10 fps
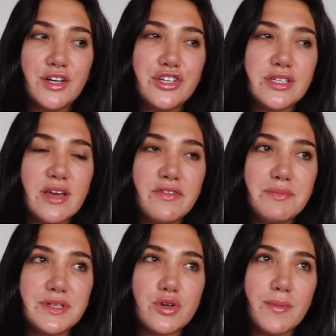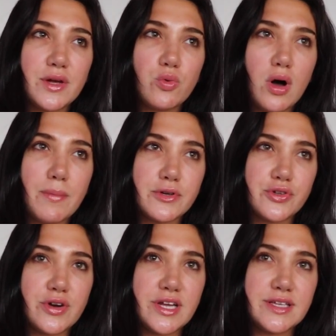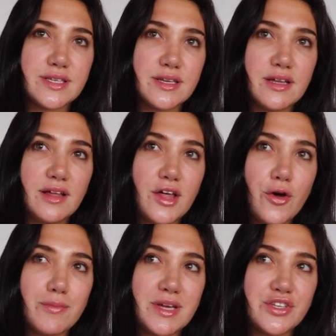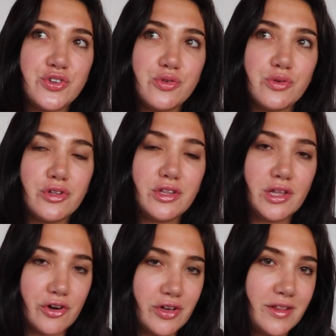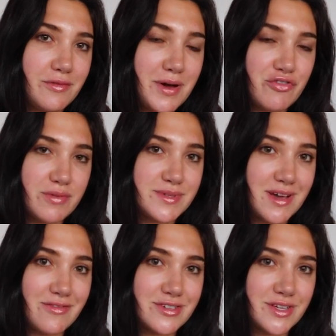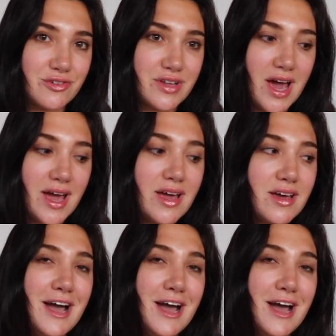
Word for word: just giving me so many cool opportunities and allowing me to literally live my dreams every single day.